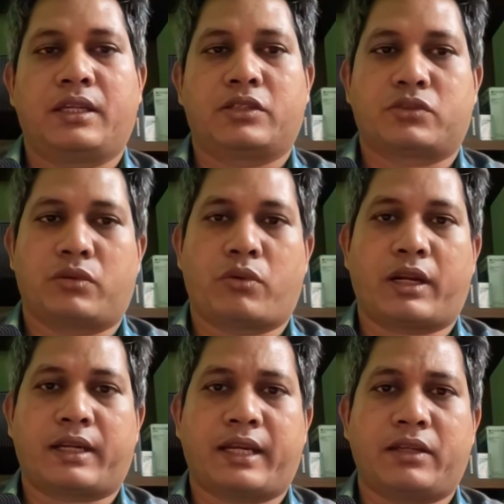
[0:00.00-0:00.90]
So
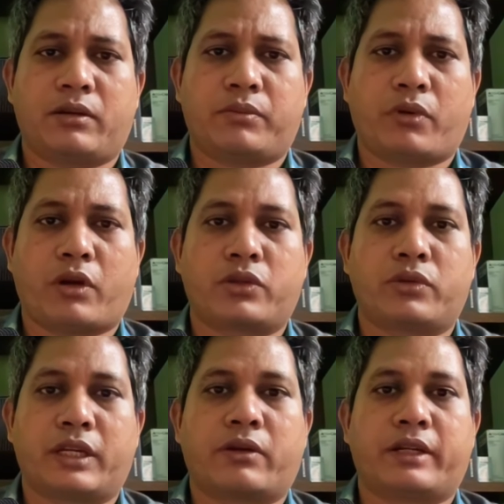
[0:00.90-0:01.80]
what kind of audio
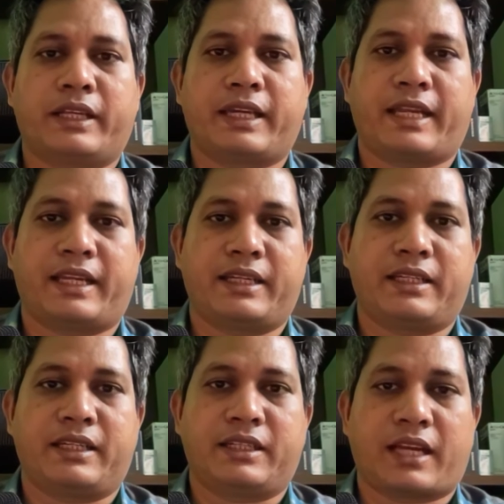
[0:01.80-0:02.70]
recording and
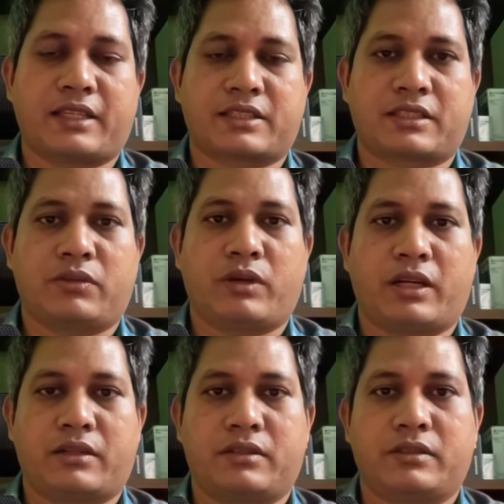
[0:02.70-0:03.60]
editing task you
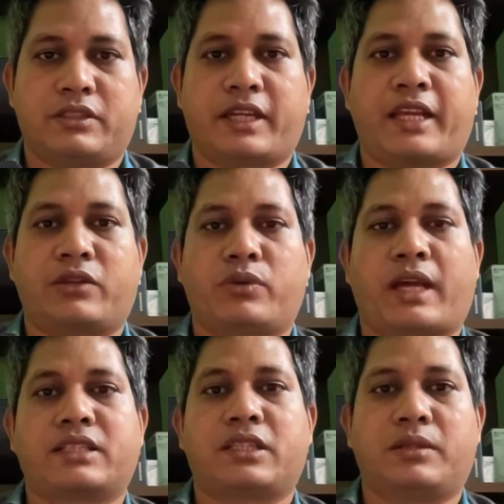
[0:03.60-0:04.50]
are trying to
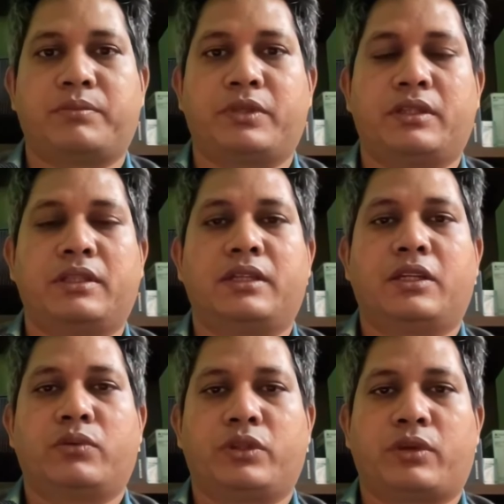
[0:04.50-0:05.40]
achieve
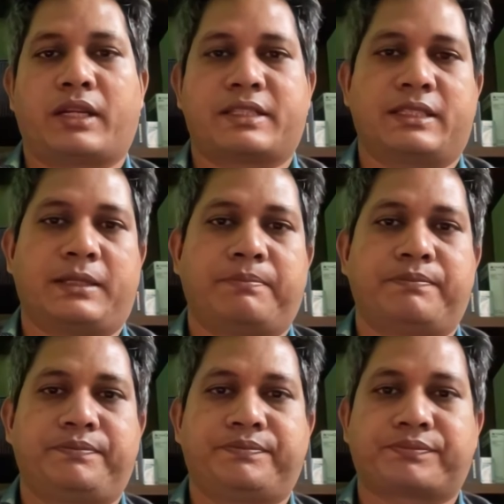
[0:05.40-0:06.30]
with Audacity?
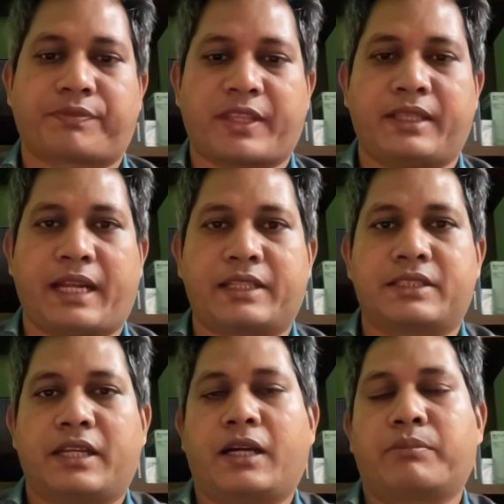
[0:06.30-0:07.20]
That is
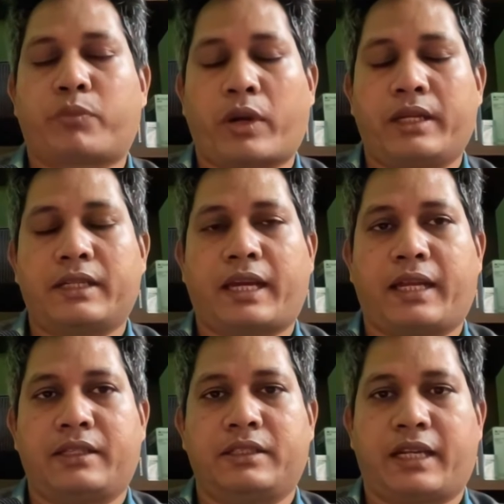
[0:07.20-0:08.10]
the point
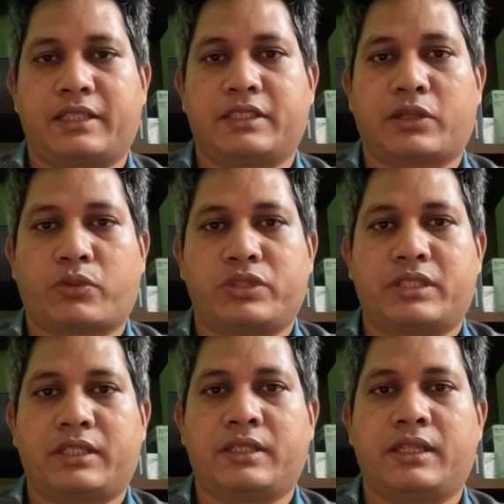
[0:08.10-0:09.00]
and that is the question.